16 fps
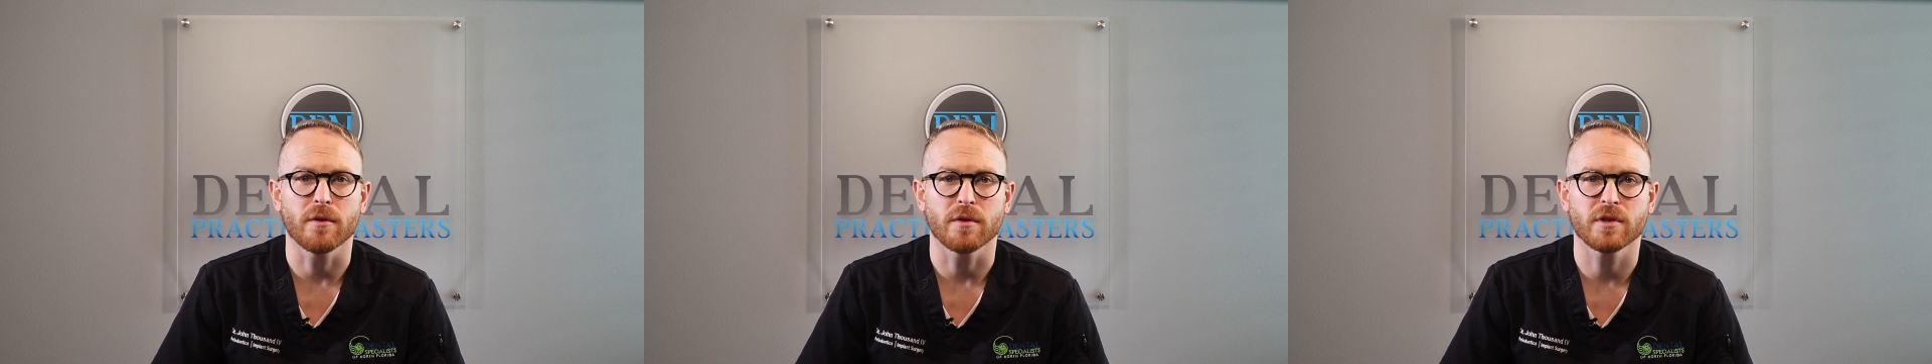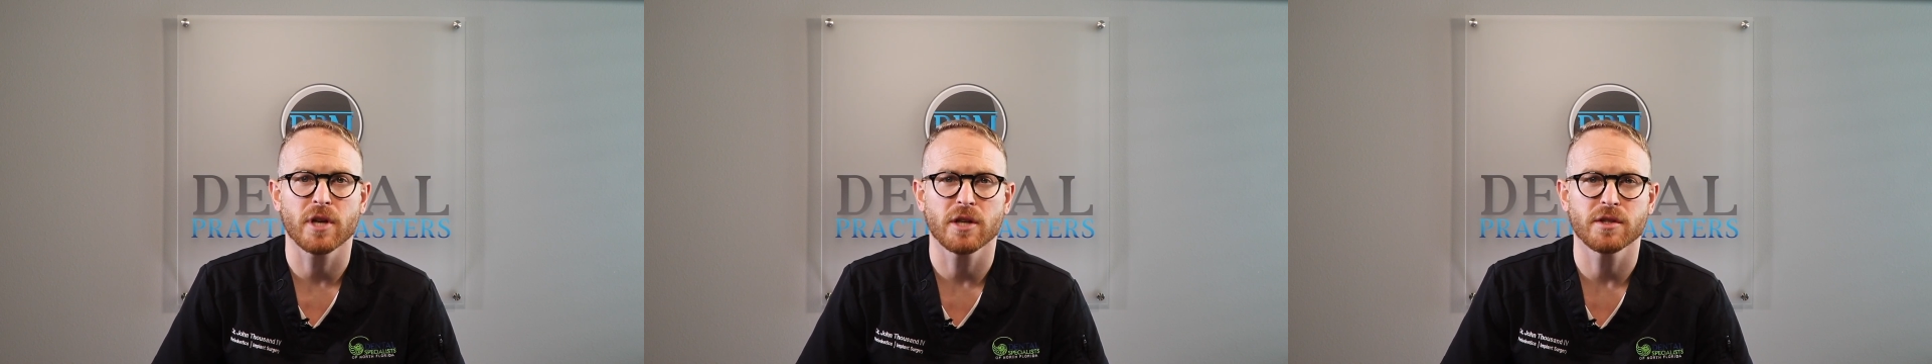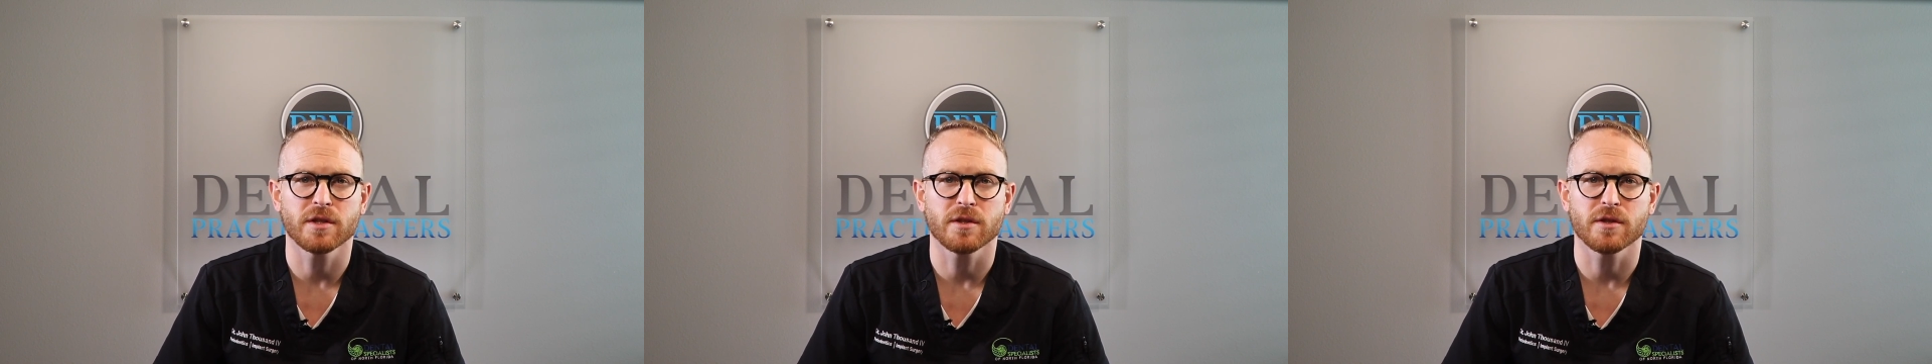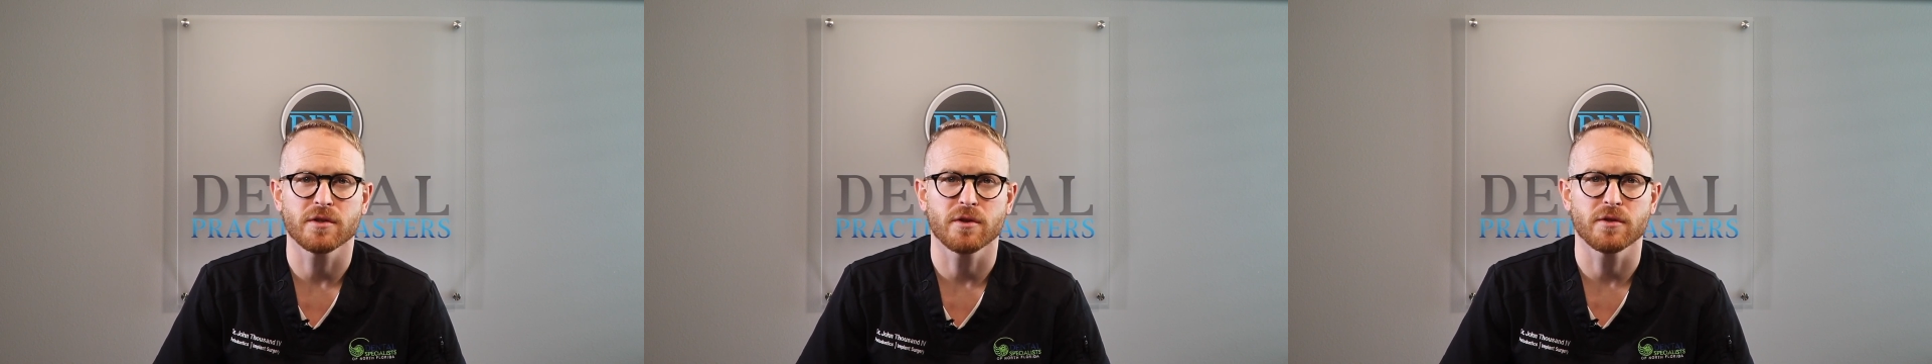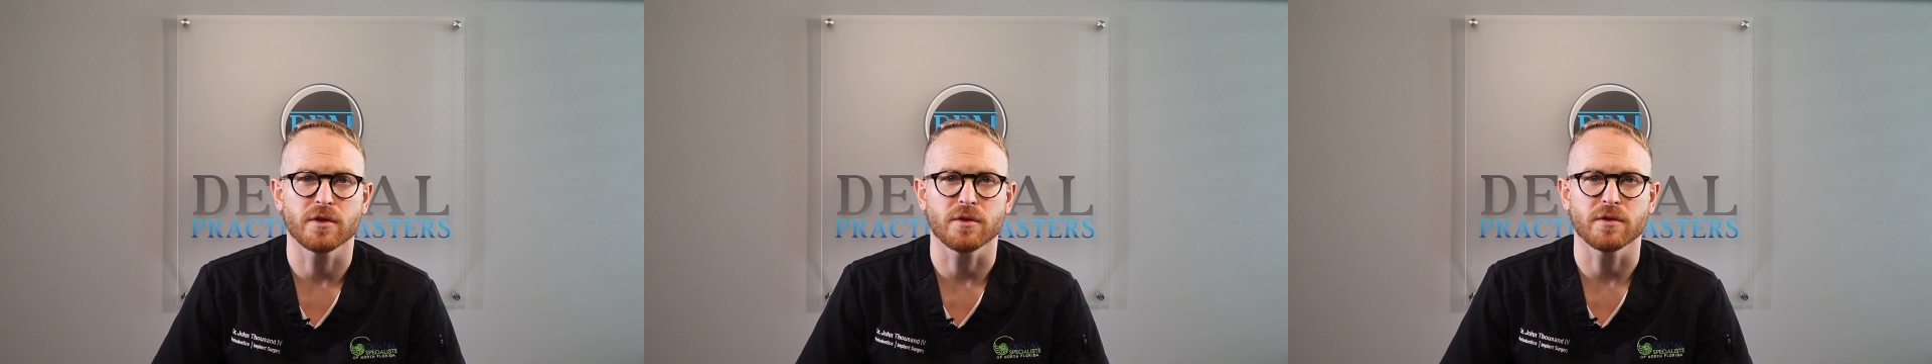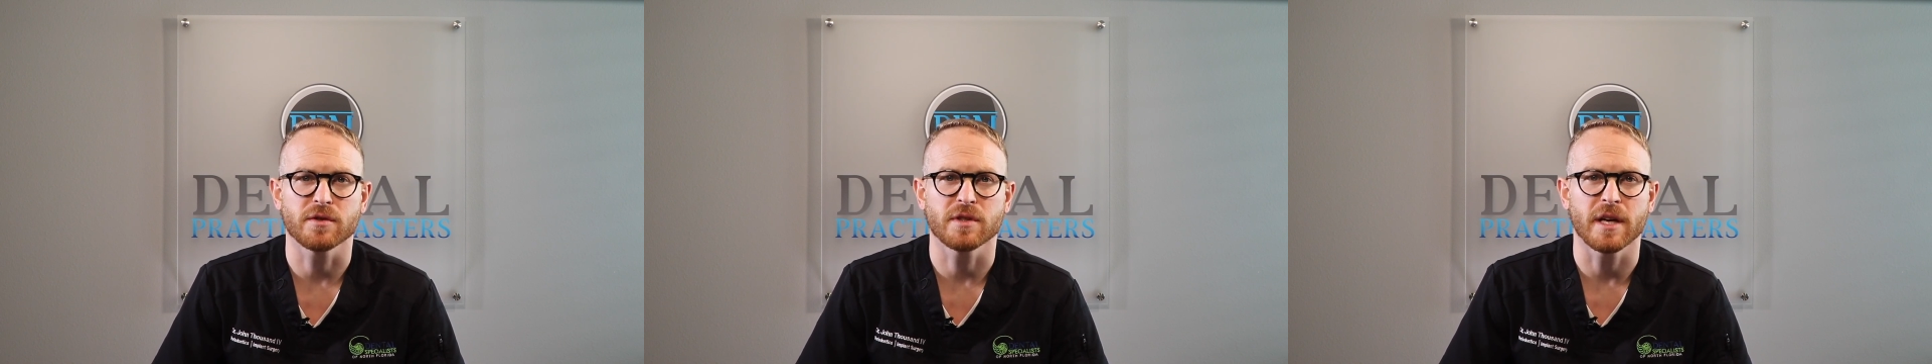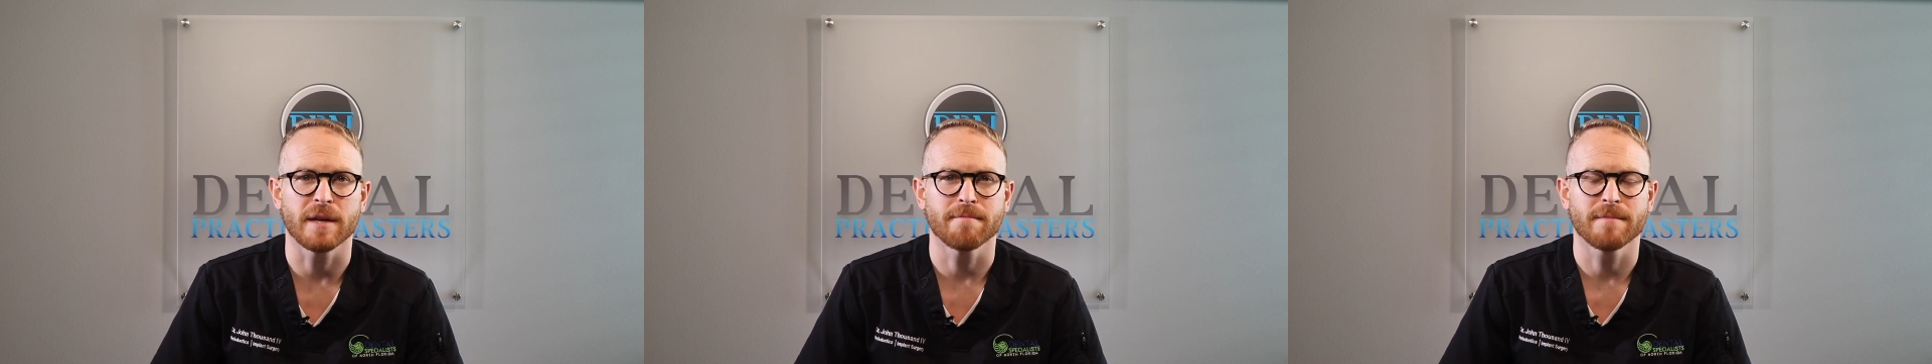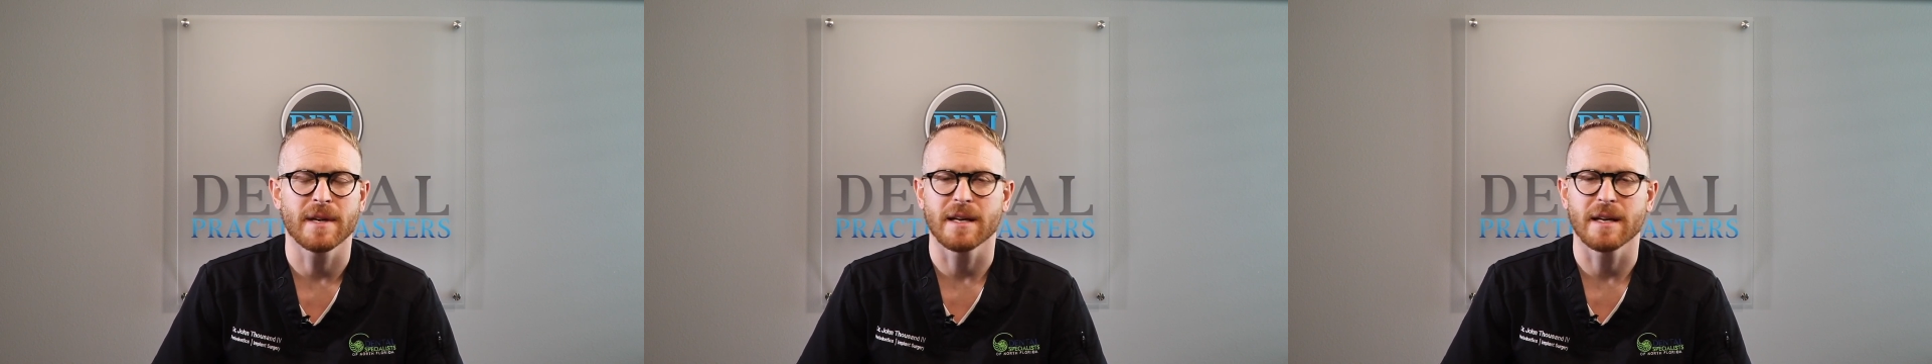or touching the surgical site.